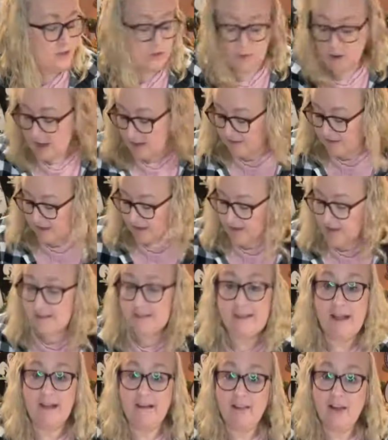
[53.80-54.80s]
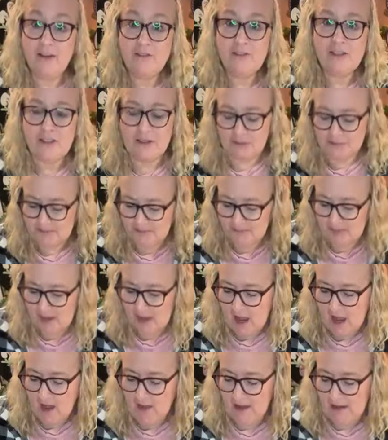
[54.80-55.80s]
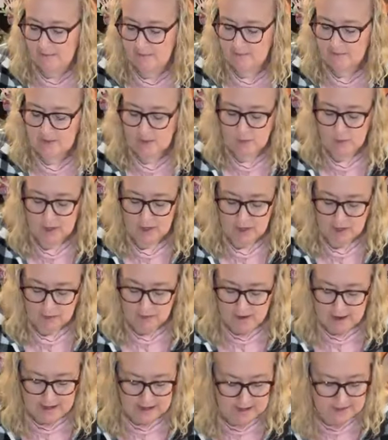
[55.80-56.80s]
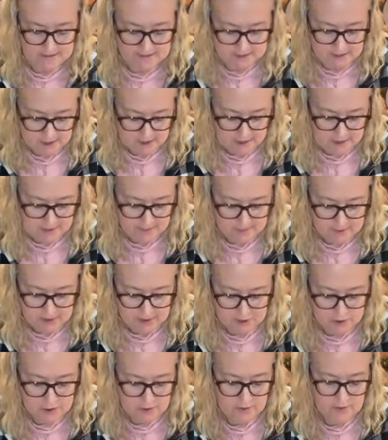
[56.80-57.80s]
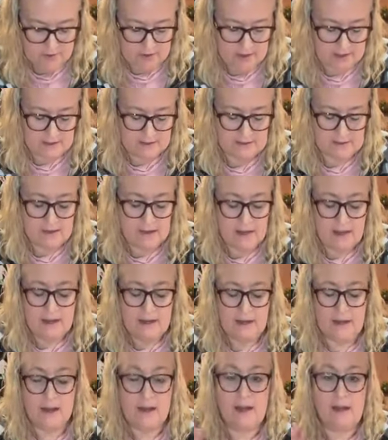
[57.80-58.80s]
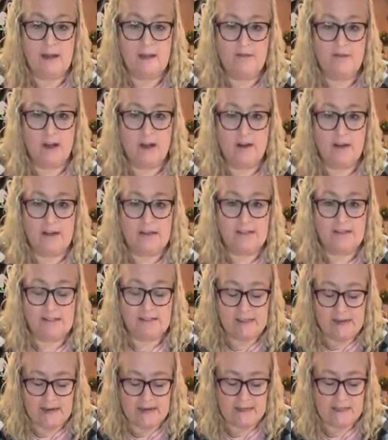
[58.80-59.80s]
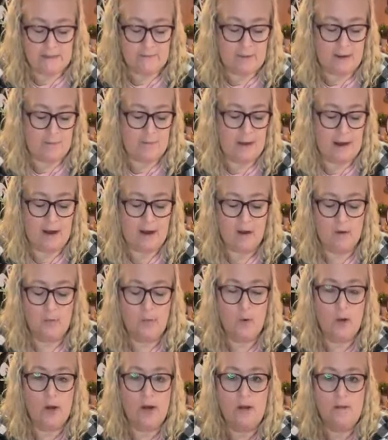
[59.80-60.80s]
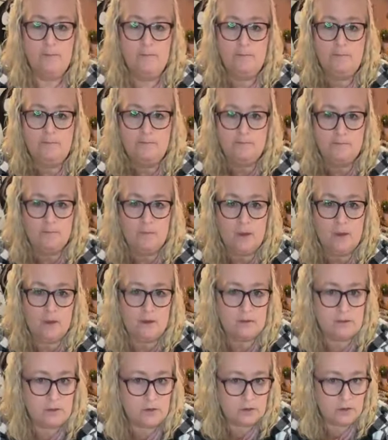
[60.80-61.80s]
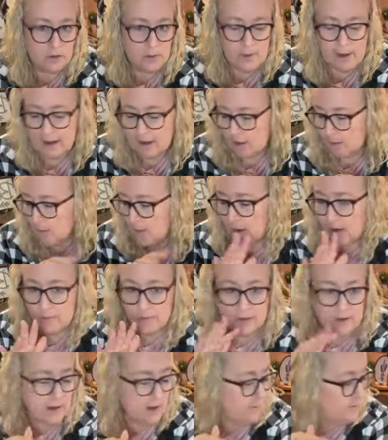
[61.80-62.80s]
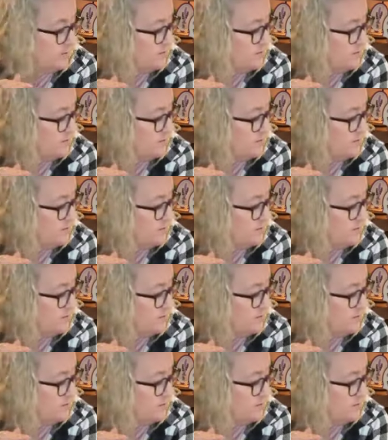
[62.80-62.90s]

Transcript: see who all's here and say hello to you. All right, so we're going to go ahead and get started. I'm going to show you this. Now I have already stained my backer board. So your backer board would